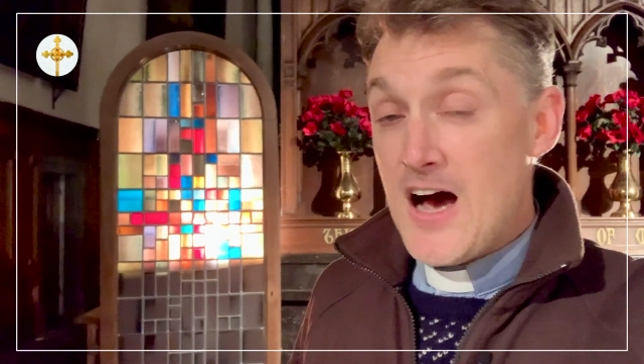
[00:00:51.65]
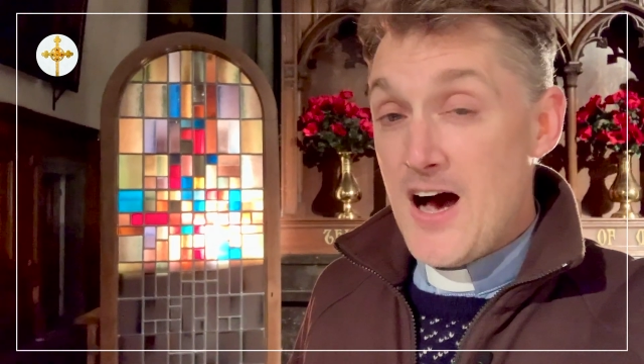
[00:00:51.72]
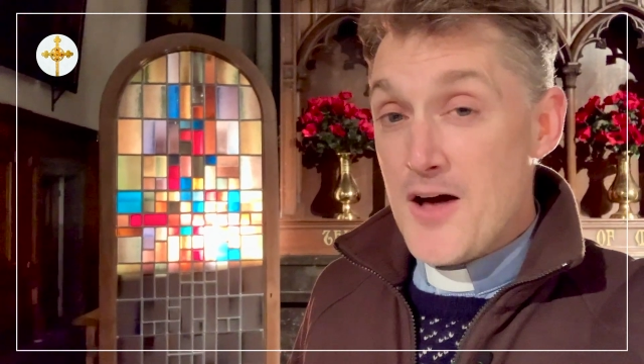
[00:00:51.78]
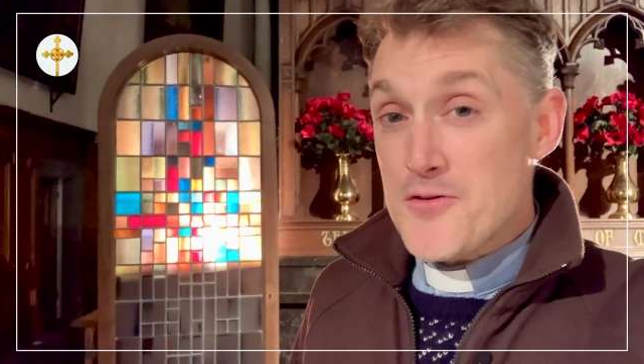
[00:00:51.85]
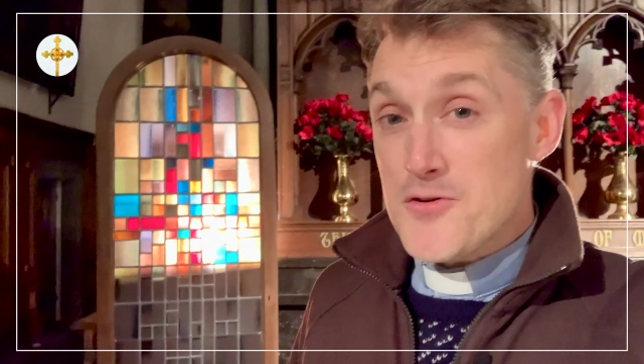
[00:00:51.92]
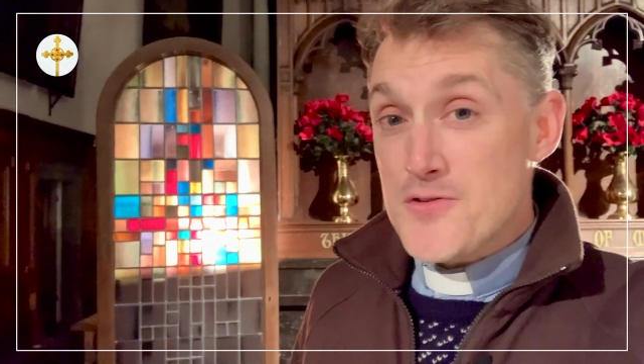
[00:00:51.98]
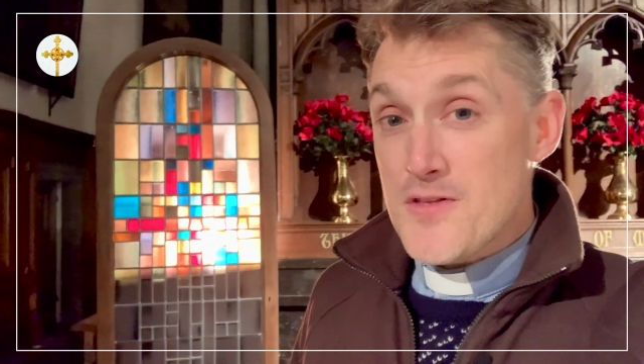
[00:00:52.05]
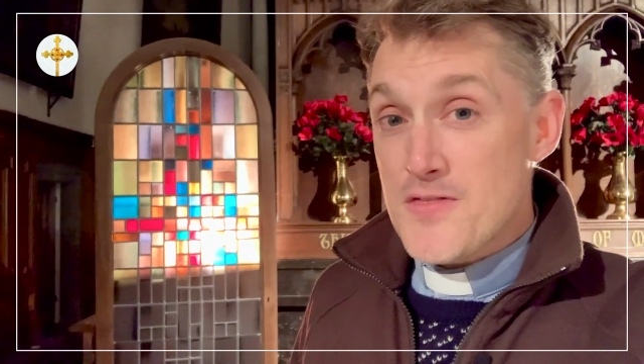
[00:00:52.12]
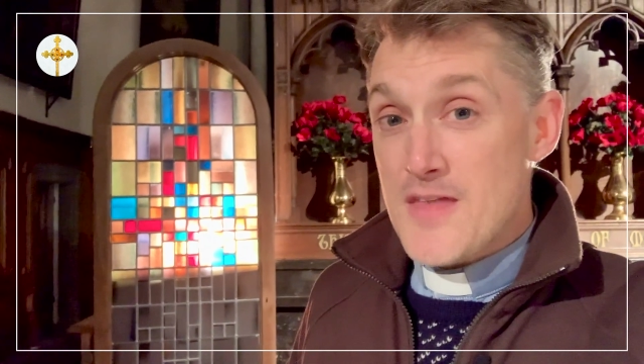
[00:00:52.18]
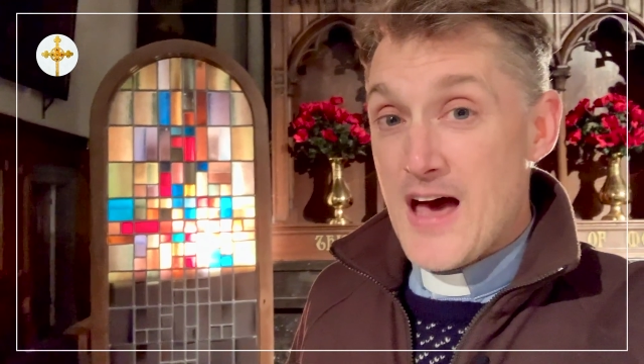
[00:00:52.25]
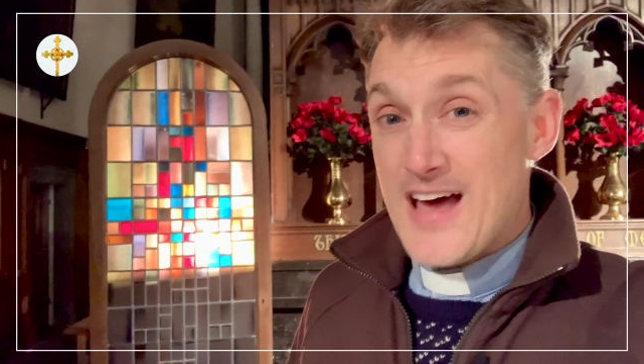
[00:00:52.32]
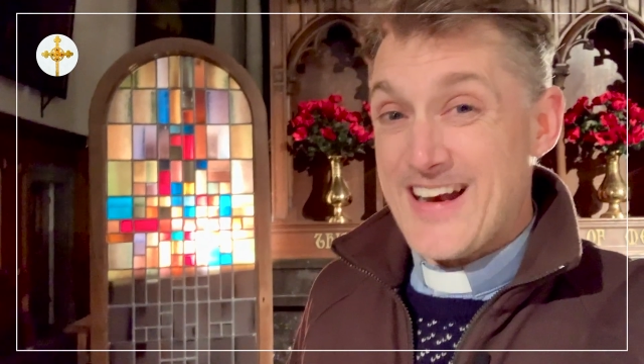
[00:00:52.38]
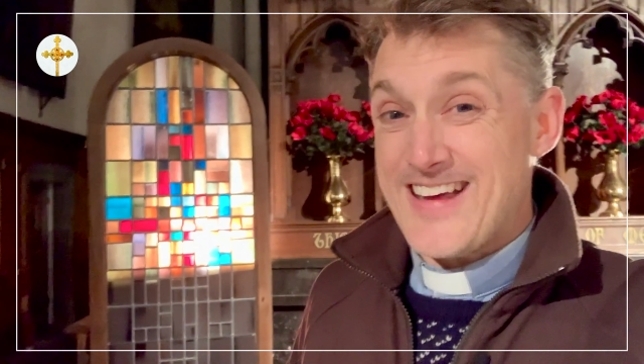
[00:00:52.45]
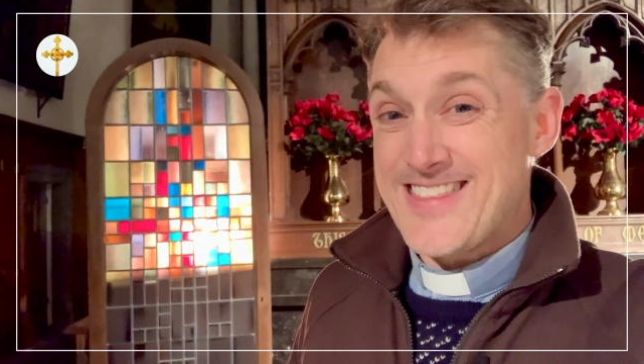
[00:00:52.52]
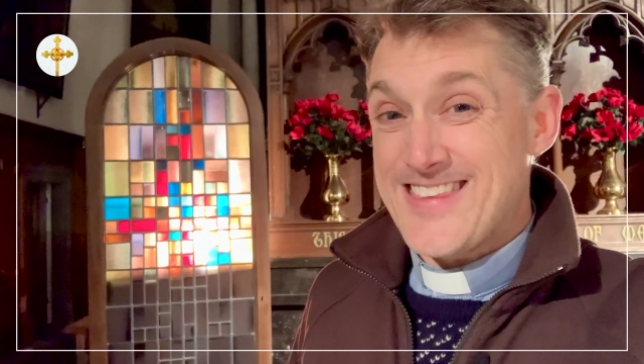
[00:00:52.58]
Other than
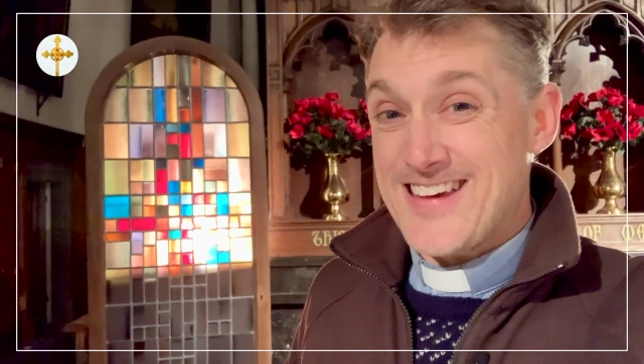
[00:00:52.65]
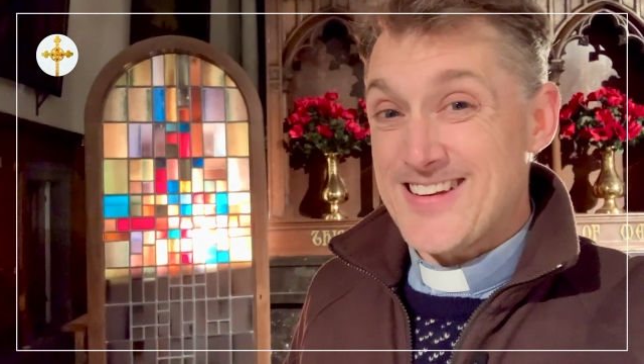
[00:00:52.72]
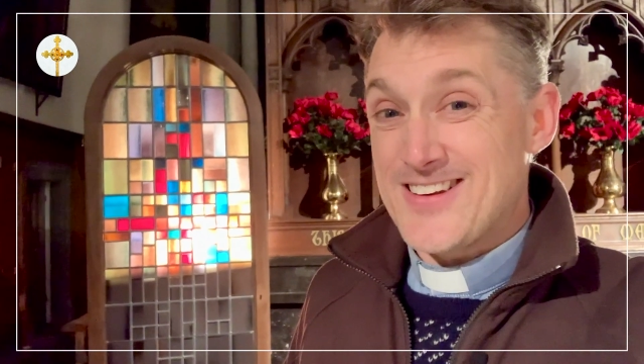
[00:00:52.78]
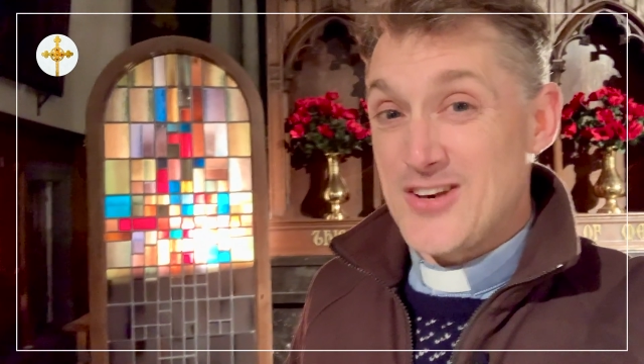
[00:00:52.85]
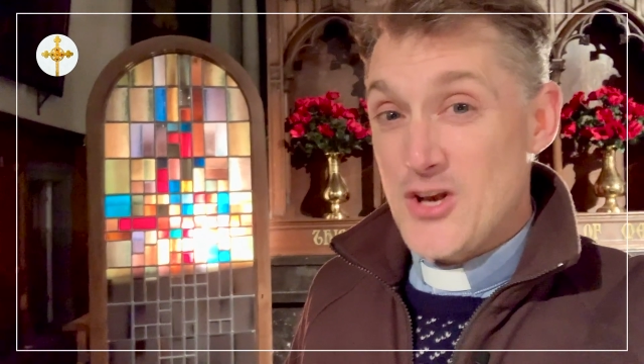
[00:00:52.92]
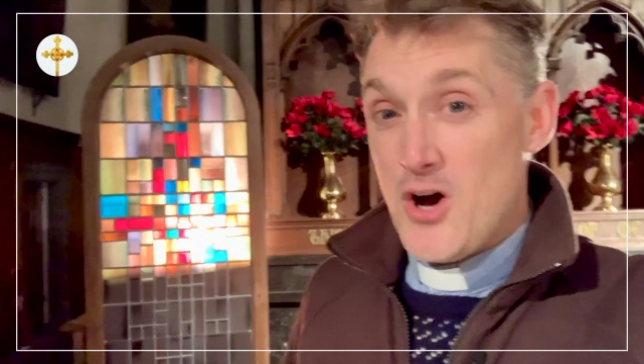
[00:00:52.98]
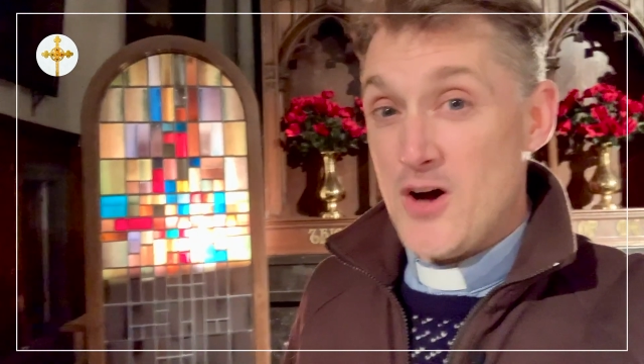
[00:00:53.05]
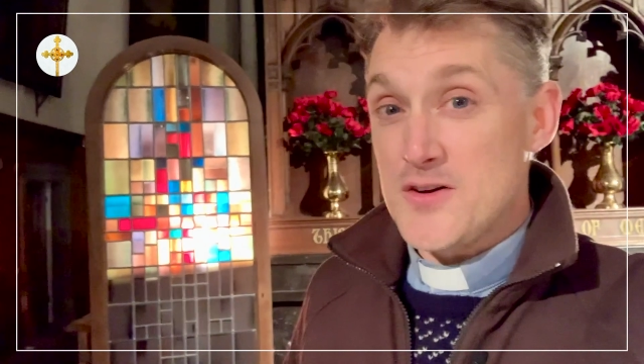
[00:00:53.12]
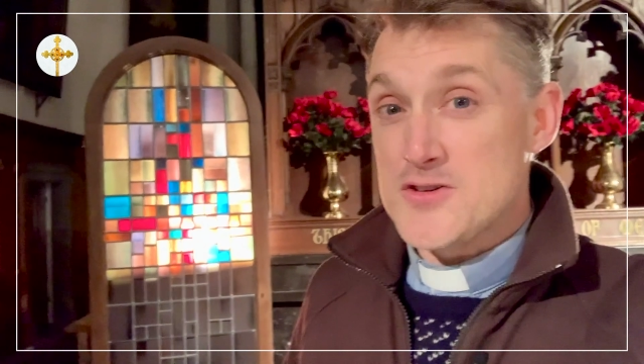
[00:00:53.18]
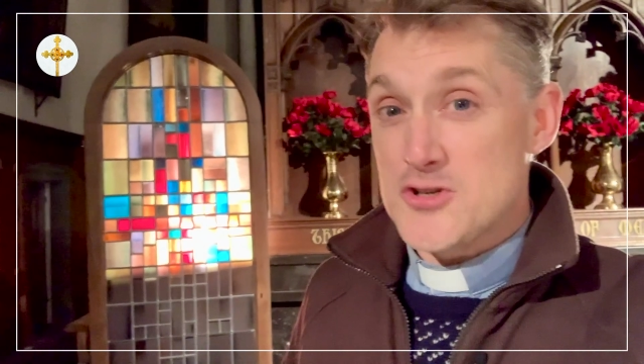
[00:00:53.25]
that, I think not